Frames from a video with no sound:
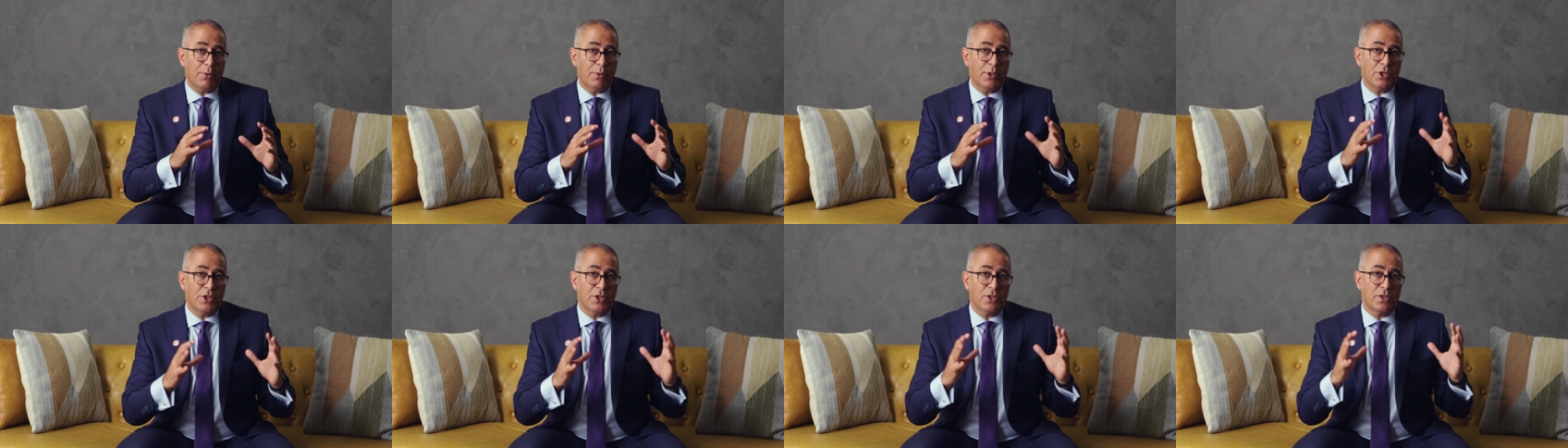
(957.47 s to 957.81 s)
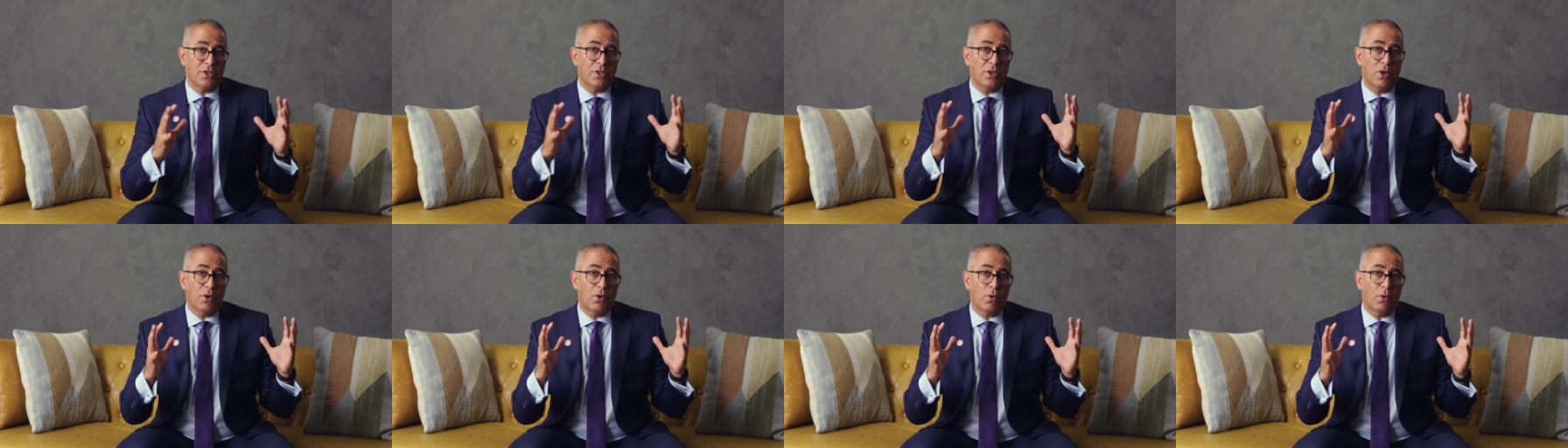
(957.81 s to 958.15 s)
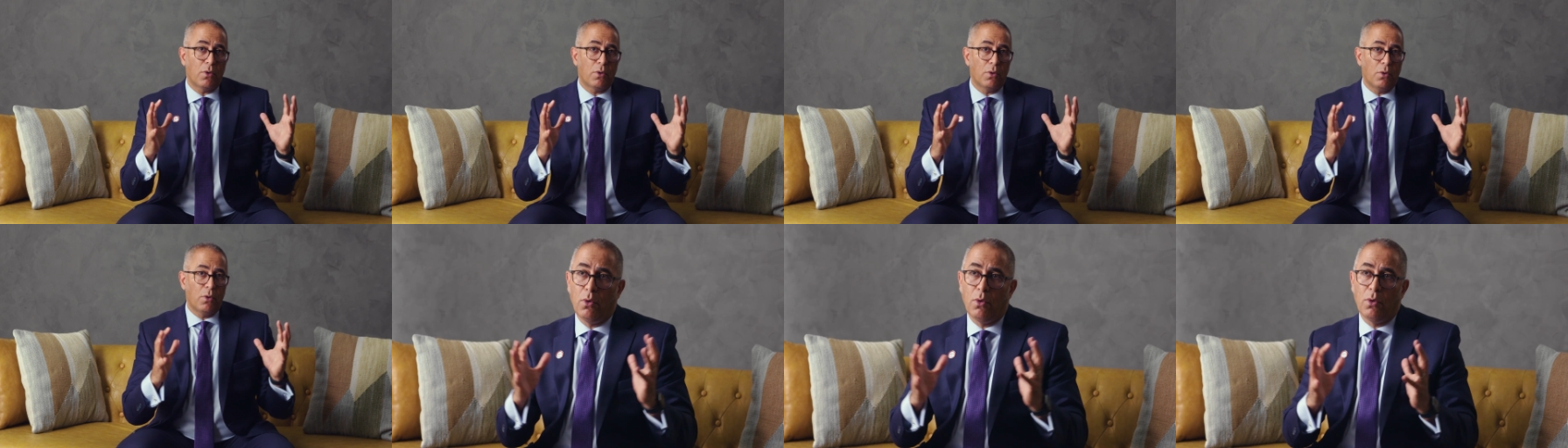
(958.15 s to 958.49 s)
which is the
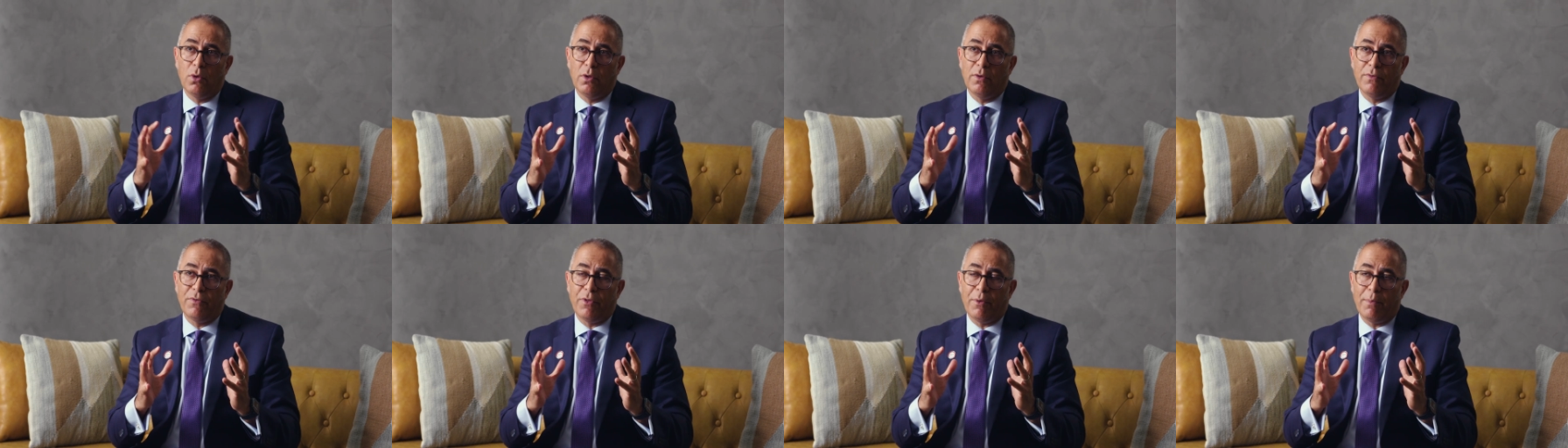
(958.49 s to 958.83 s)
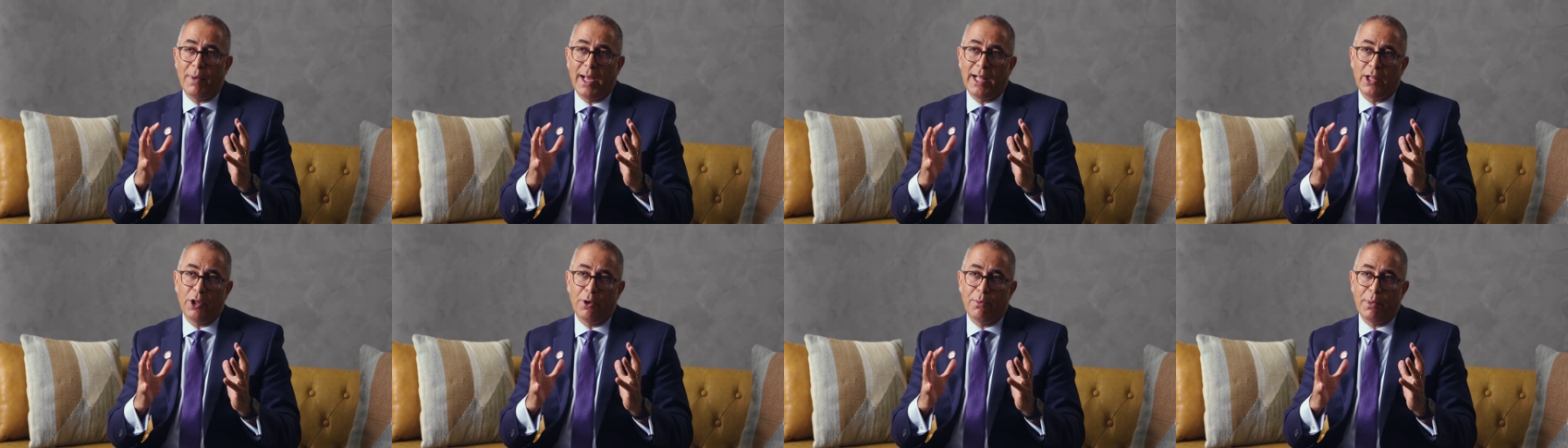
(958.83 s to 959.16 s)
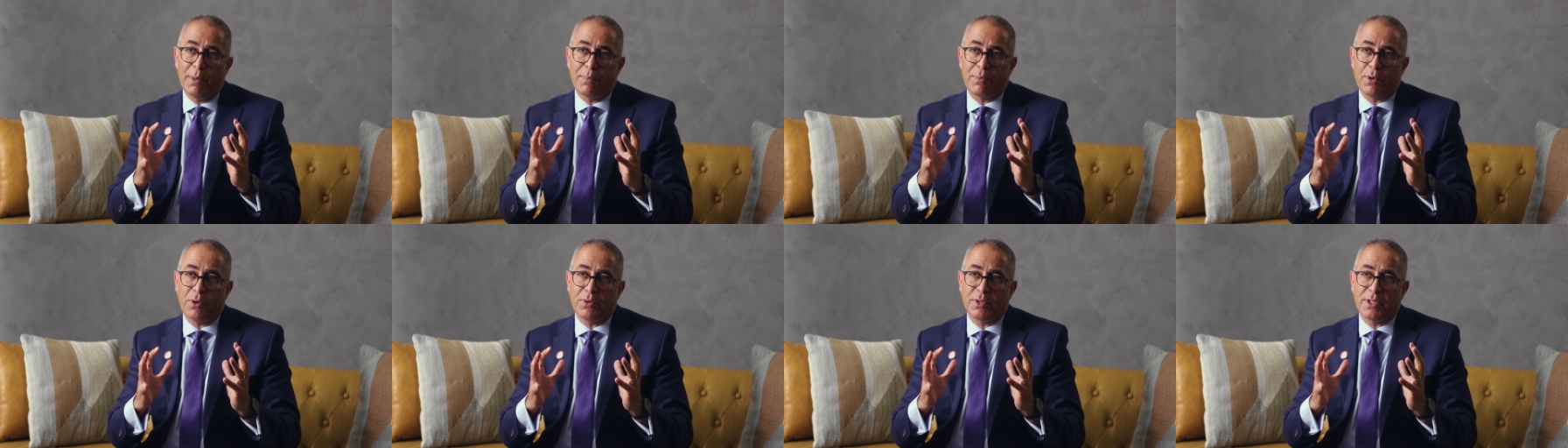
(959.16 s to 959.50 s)
whole of the
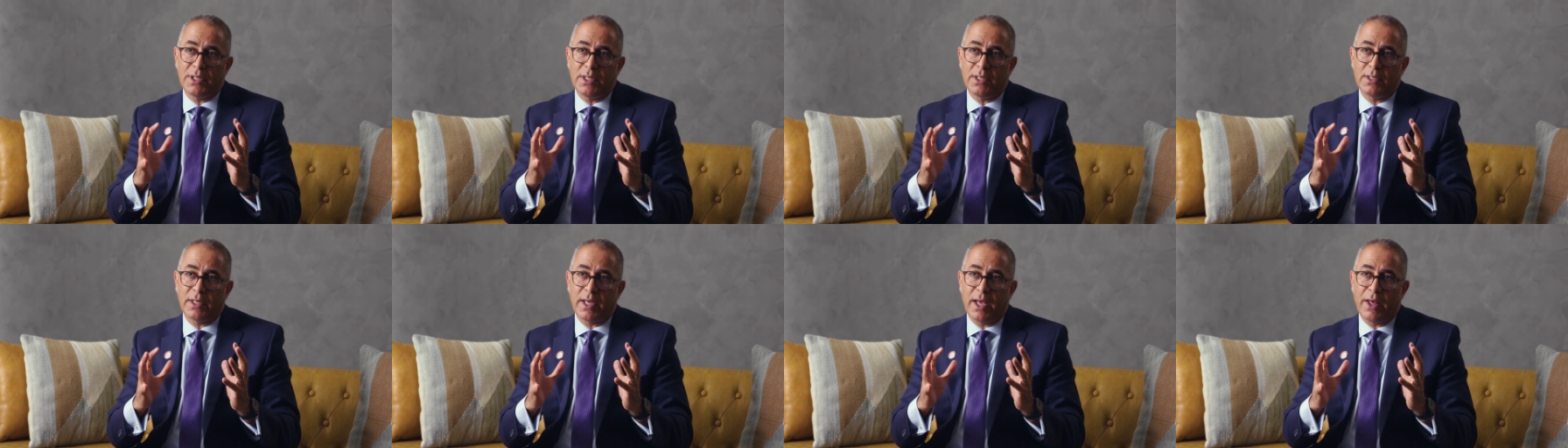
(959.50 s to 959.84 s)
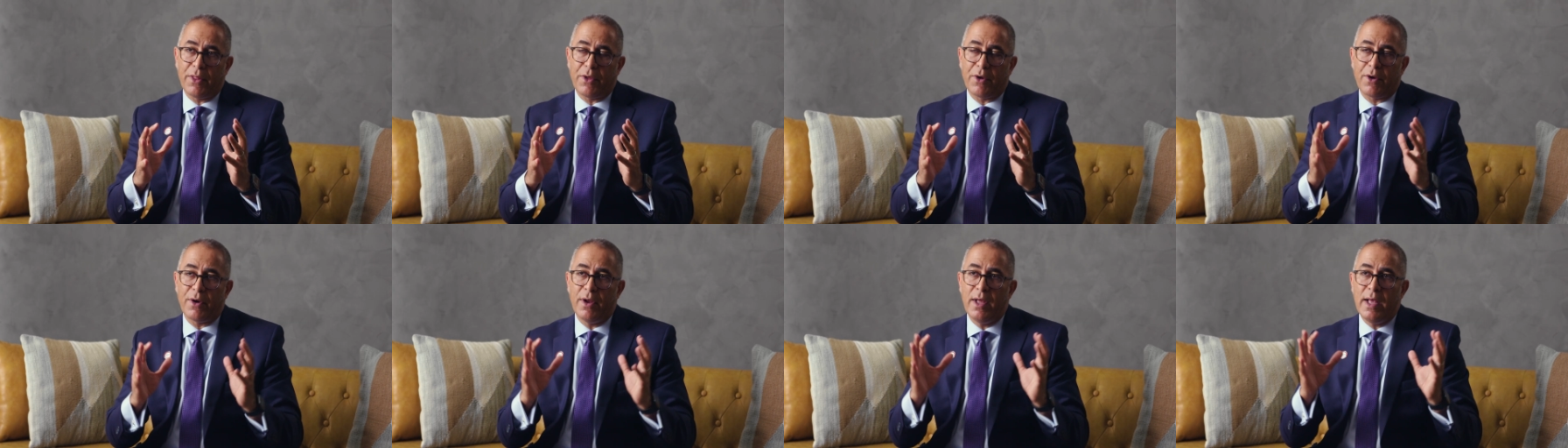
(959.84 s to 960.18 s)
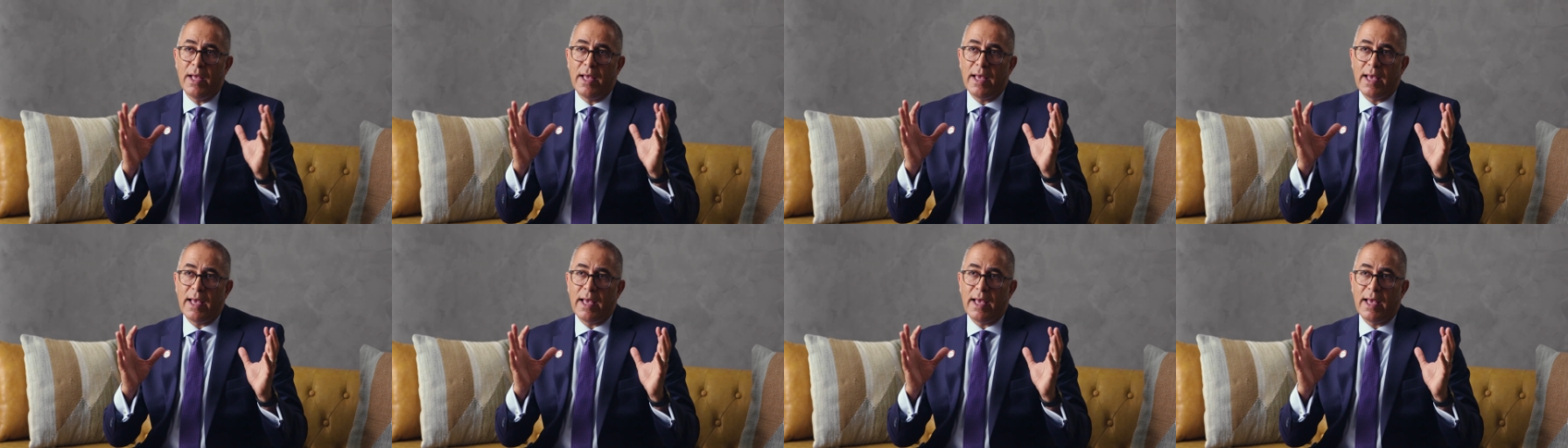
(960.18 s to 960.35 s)
myeloma protein together,